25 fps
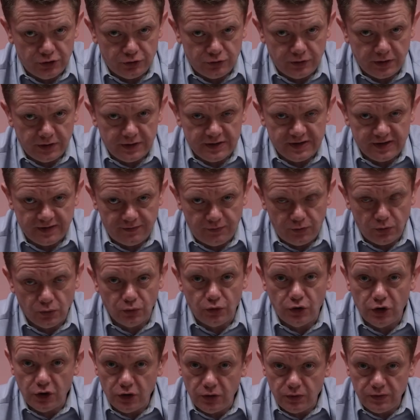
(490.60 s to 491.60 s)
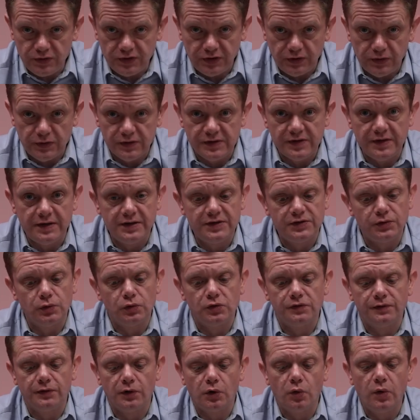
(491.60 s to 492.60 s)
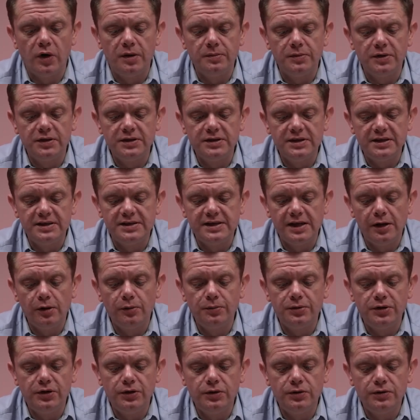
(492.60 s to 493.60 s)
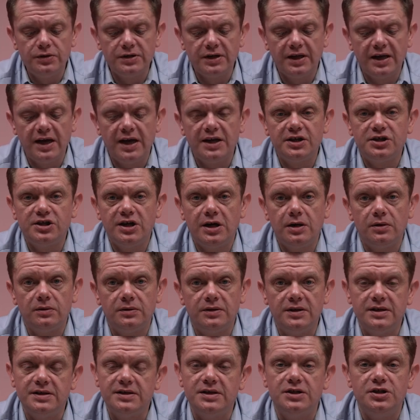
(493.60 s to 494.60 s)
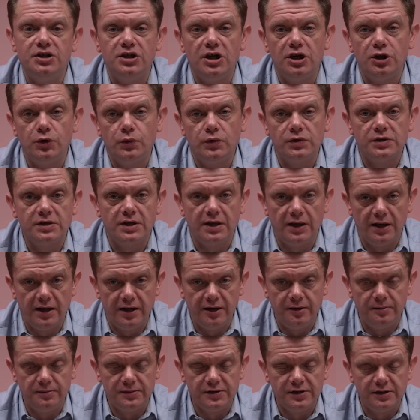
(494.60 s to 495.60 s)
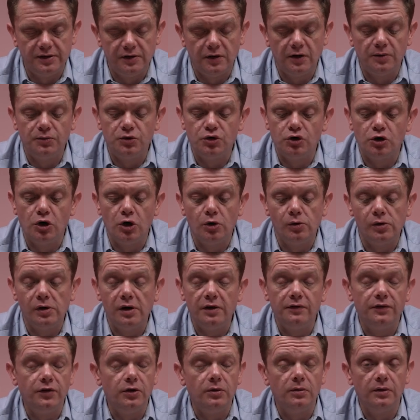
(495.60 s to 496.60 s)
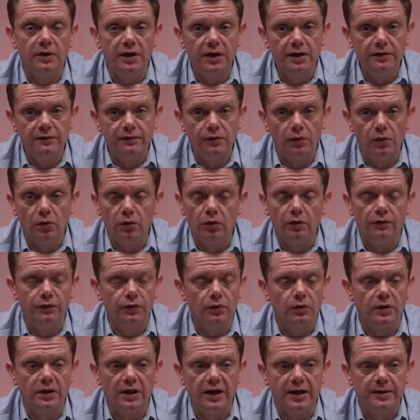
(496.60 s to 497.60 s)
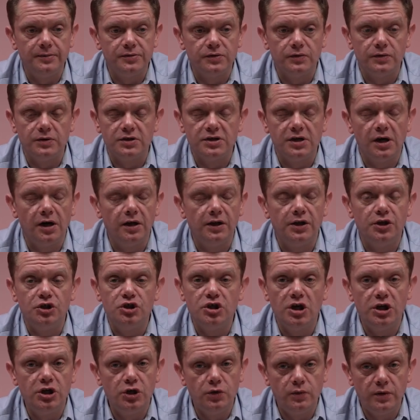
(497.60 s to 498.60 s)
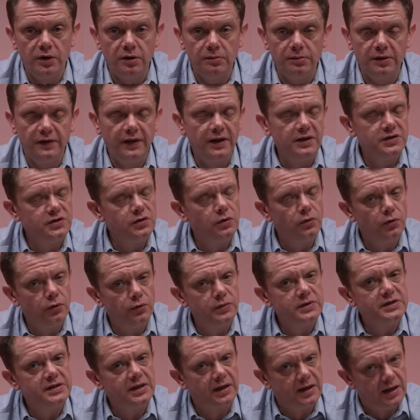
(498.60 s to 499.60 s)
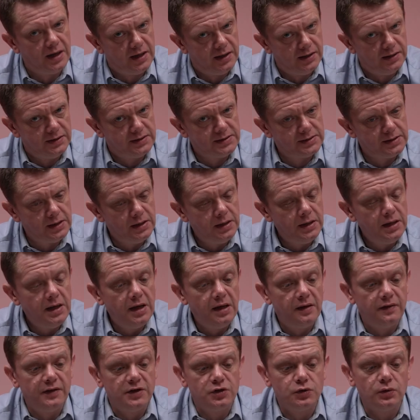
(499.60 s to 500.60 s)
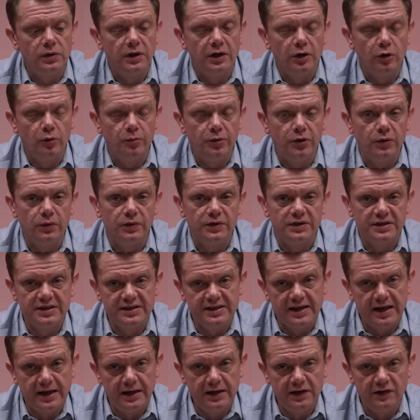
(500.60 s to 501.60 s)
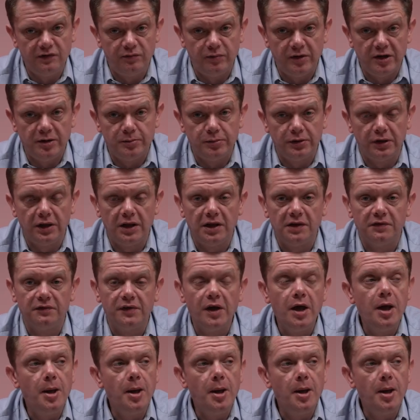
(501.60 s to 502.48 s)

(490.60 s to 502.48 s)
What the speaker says: triggers, if you're new to using this sort of equipment, is help you to catch out disingenuous claims. Now, I'm sure wherever you live, all of your claims are entirely genuine, but that's not always the case. This will help you understand if people have